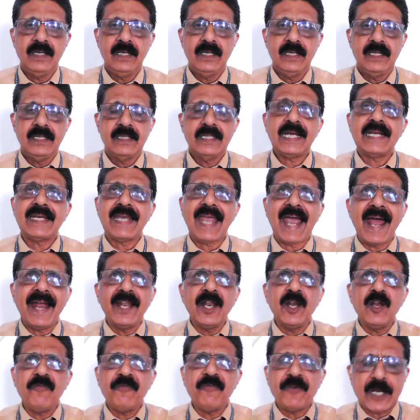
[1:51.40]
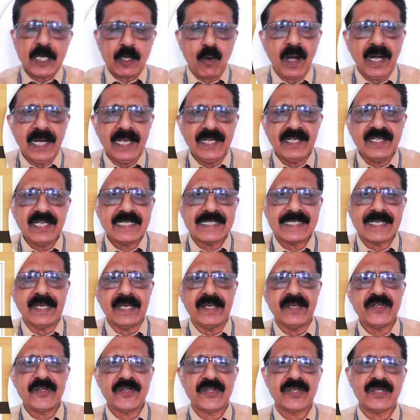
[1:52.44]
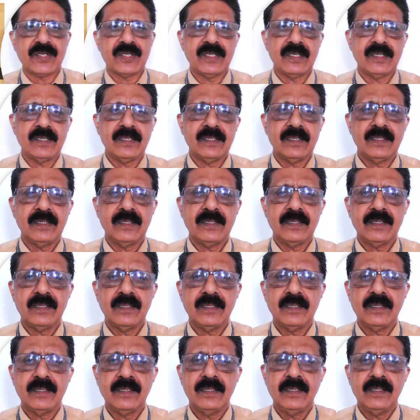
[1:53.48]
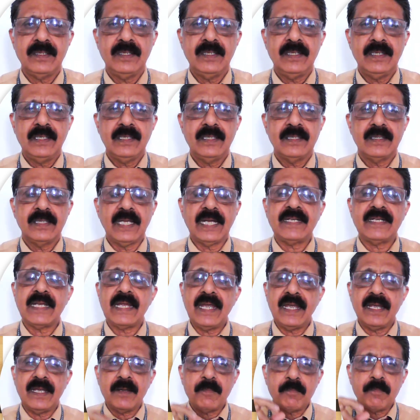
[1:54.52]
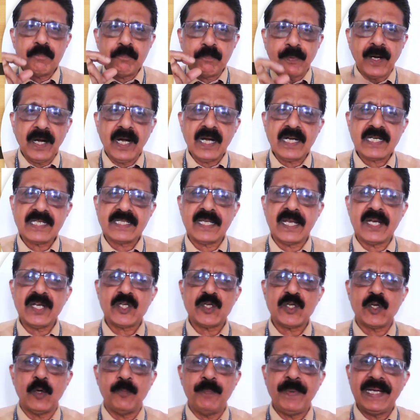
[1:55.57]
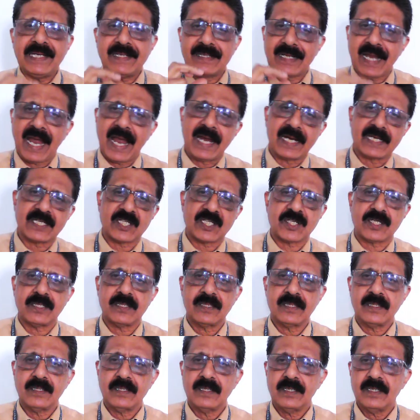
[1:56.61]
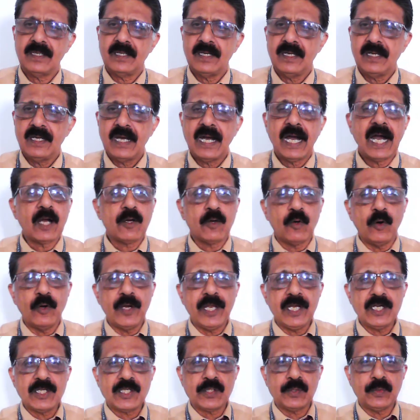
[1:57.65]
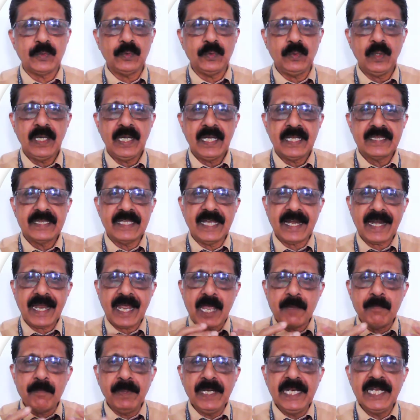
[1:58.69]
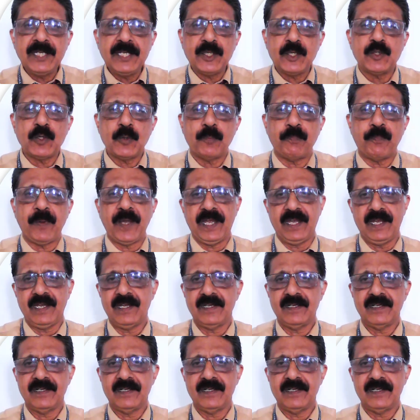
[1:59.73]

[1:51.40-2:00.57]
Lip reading: The canon of equality says that persons should be taxed according to their ability to pay,